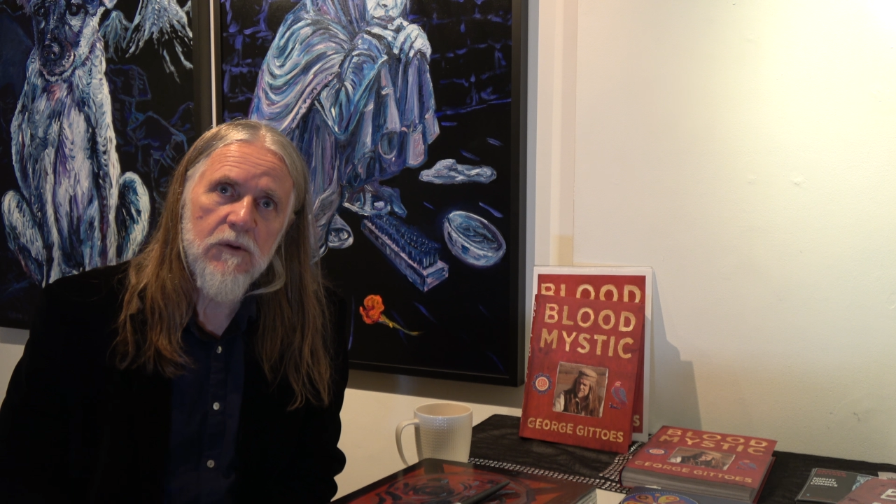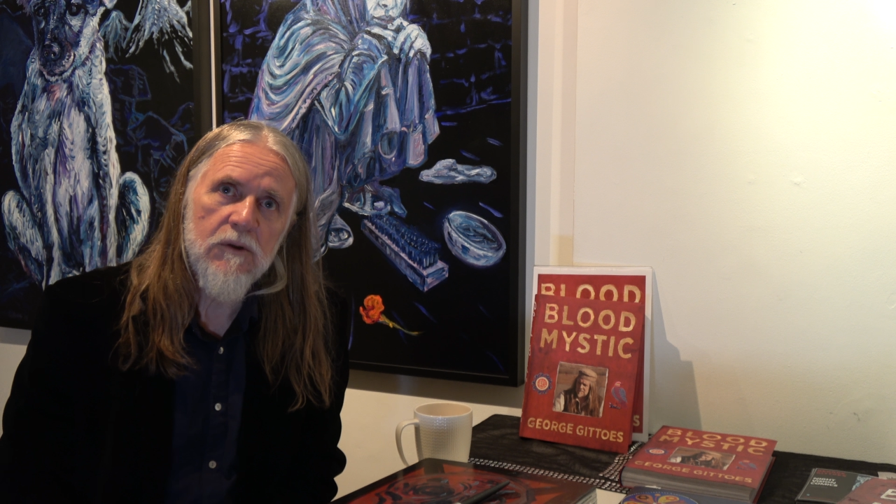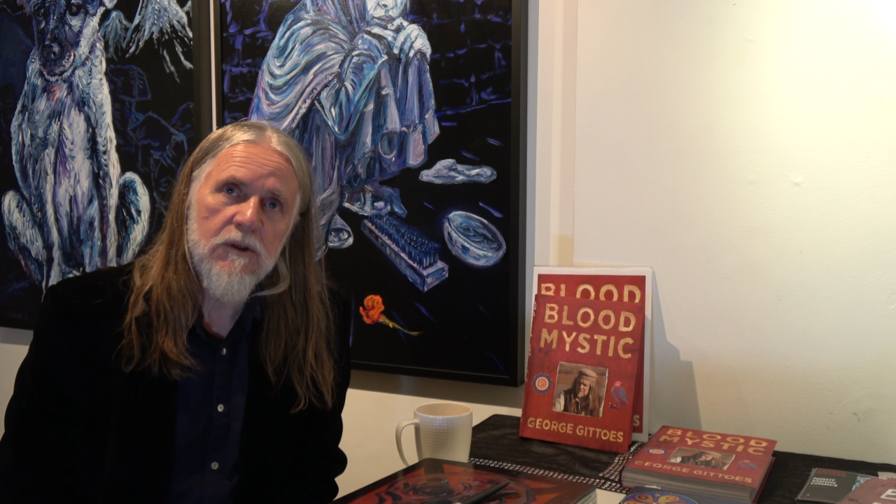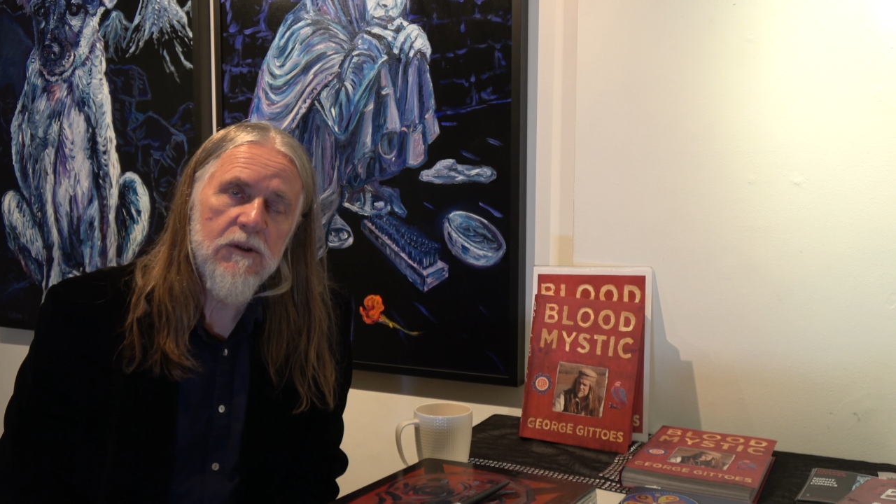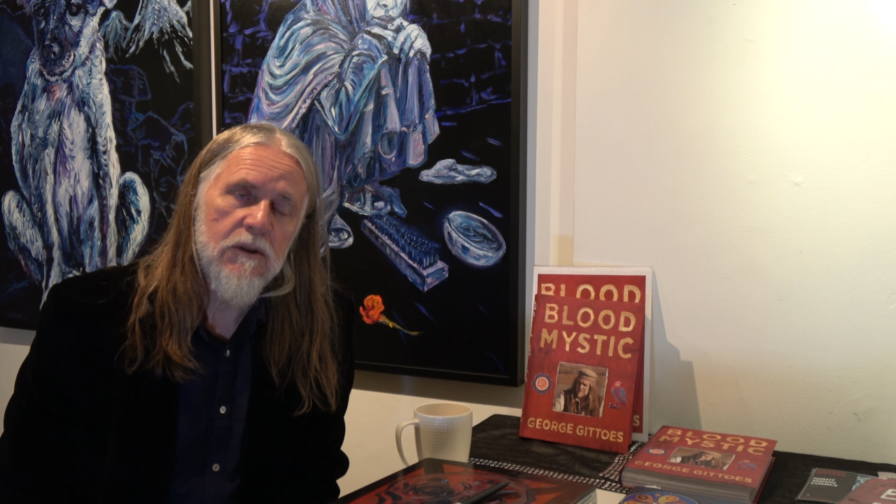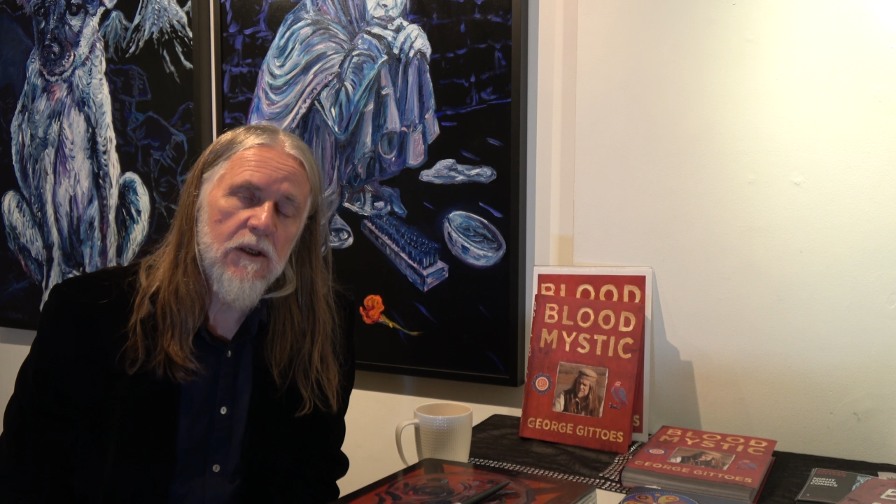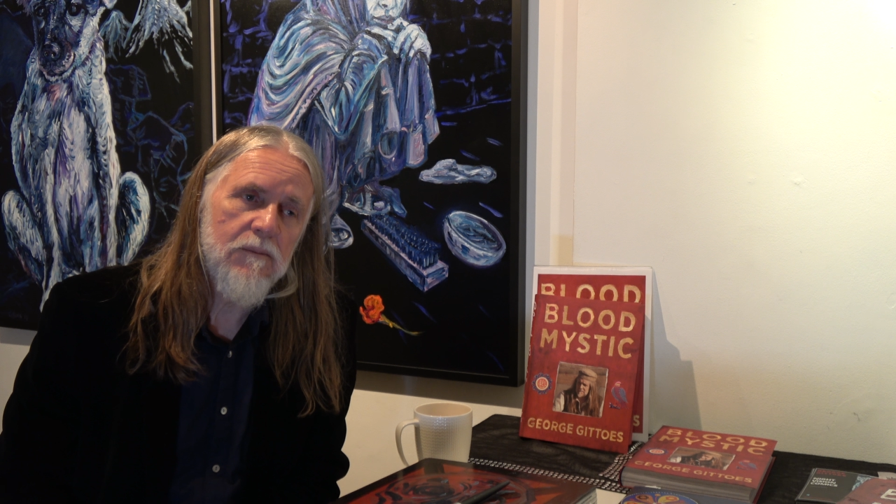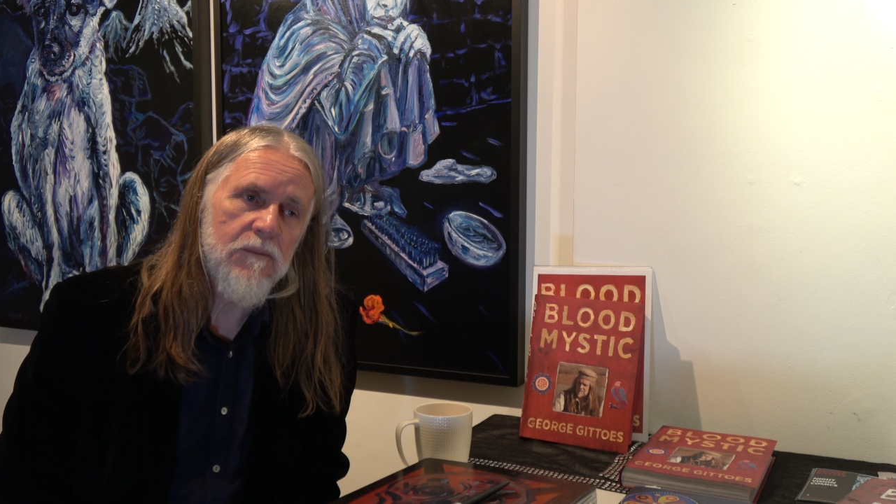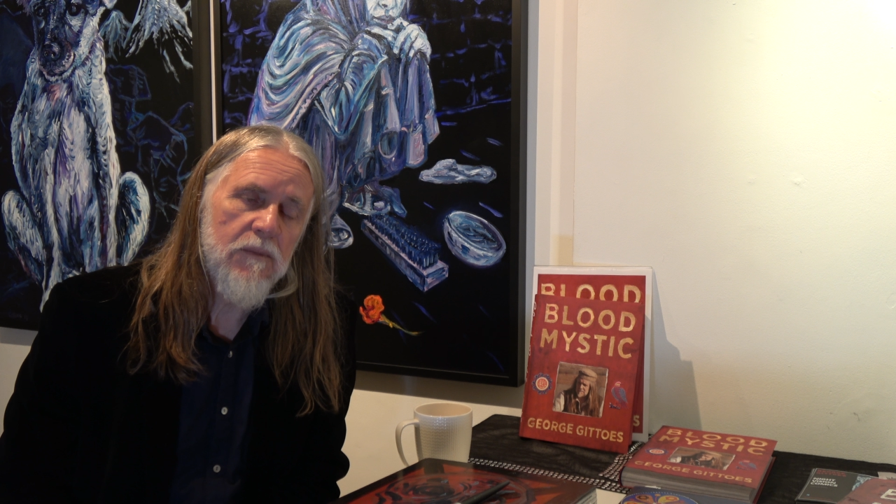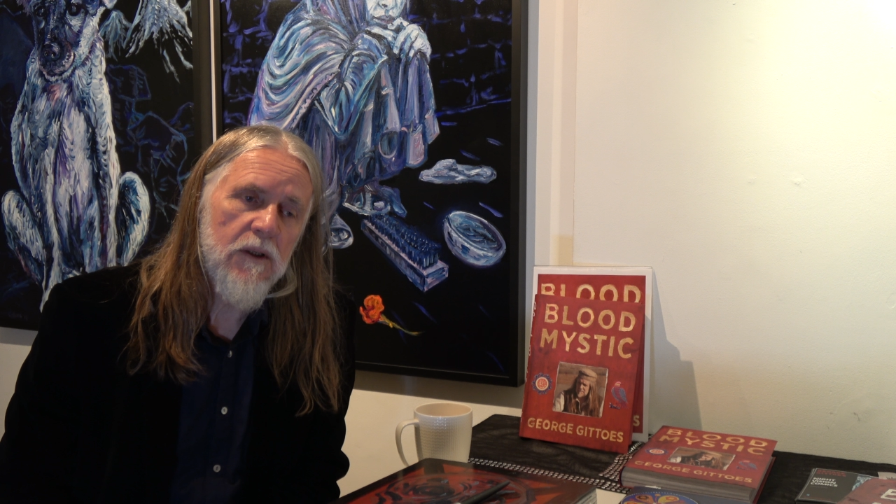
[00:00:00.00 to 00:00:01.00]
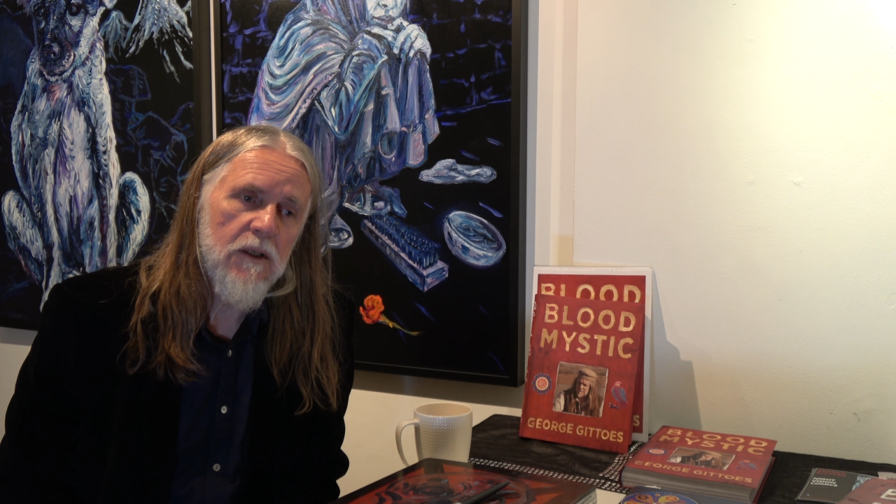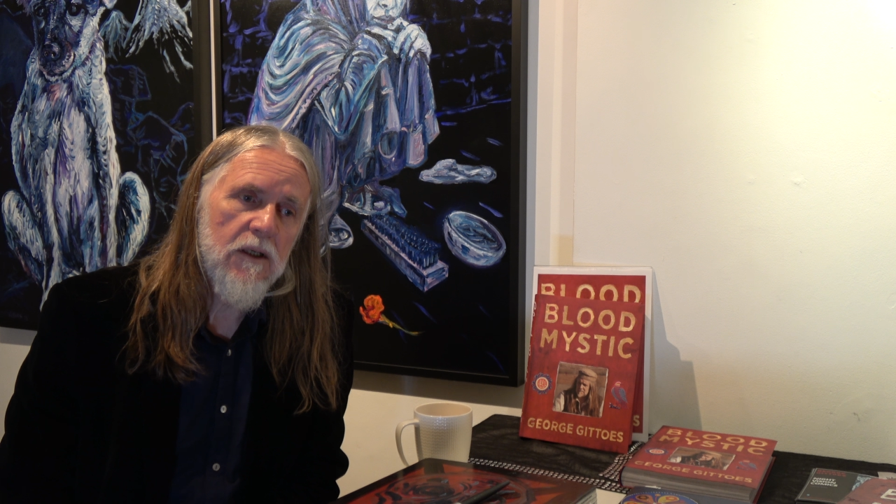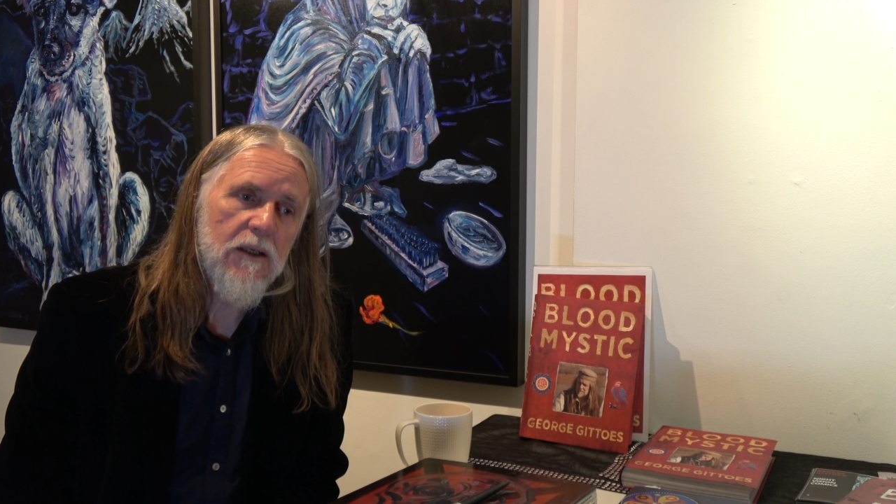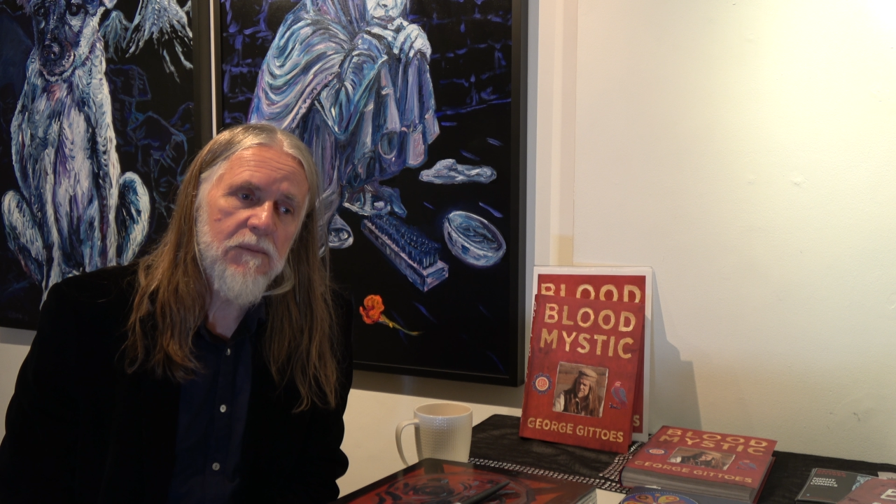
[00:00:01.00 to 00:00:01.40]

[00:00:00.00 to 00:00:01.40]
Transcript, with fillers: wounded, I've,